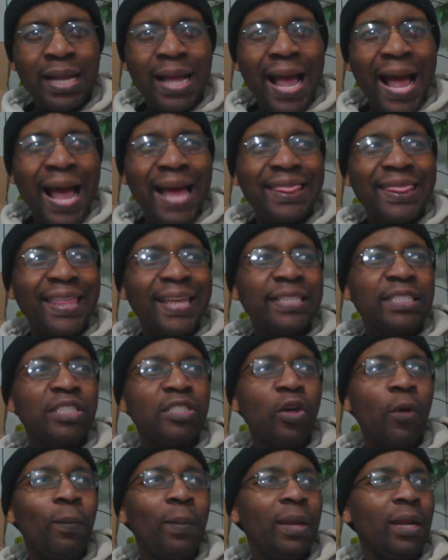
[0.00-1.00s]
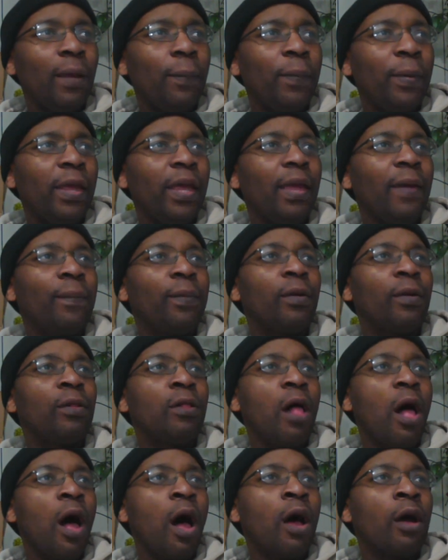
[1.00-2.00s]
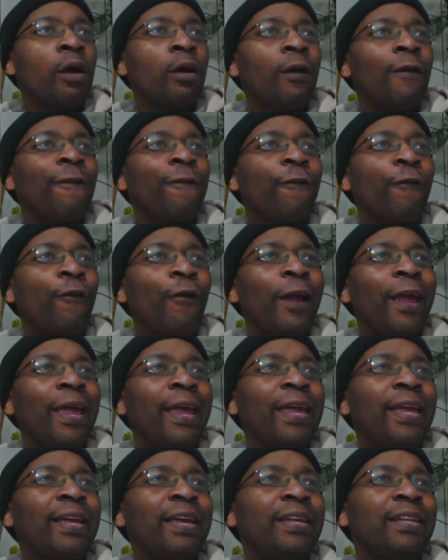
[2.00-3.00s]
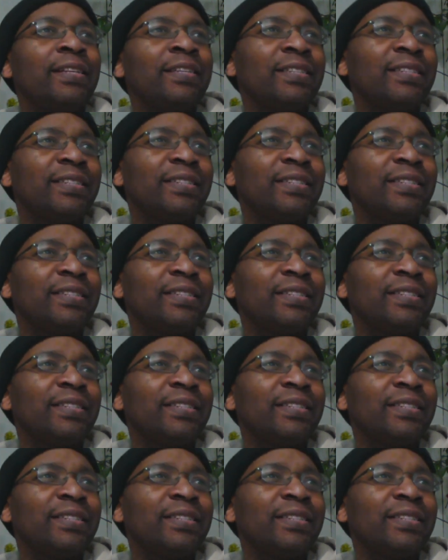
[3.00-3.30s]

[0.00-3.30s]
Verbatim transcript: I think so many people are afraid